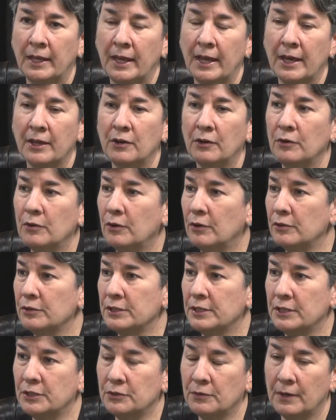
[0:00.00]
had her
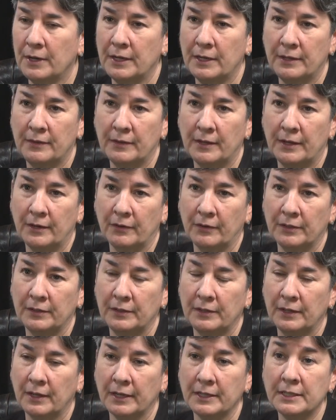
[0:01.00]
nursing training there
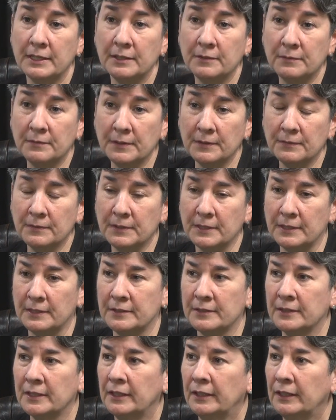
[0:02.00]
in
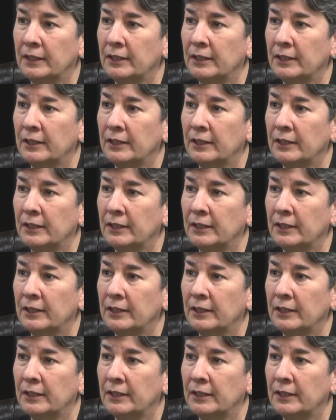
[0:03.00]
1950s.